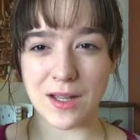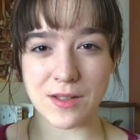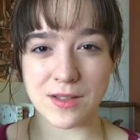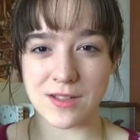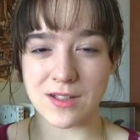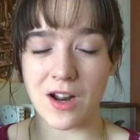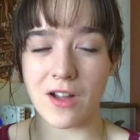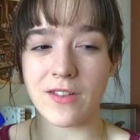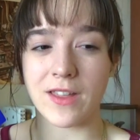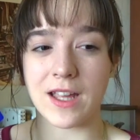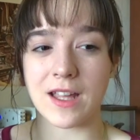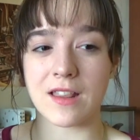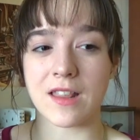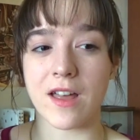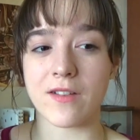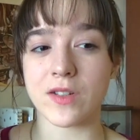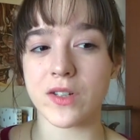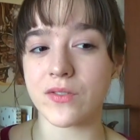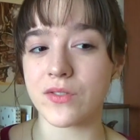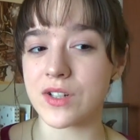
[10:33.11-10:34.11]
It's not like
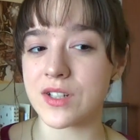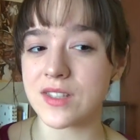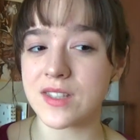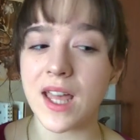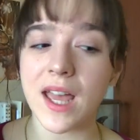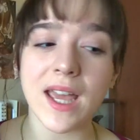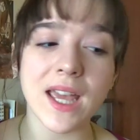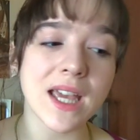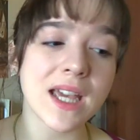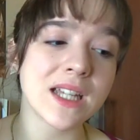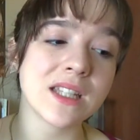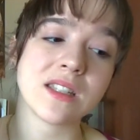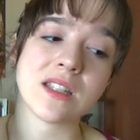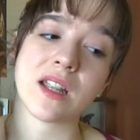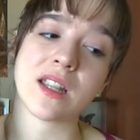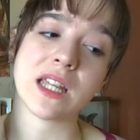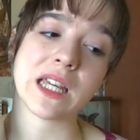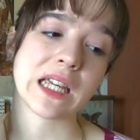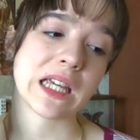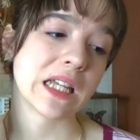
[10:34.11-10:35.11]
love at first sight. It's
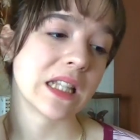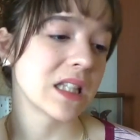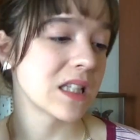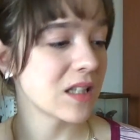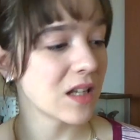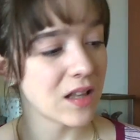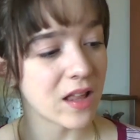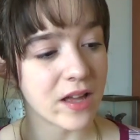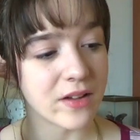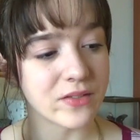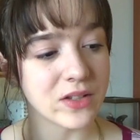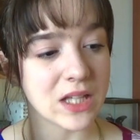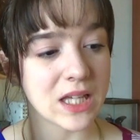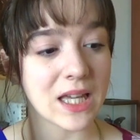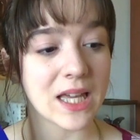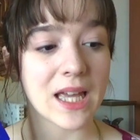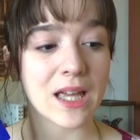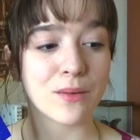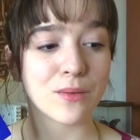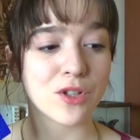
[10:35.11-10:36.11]
not like insta-lovey.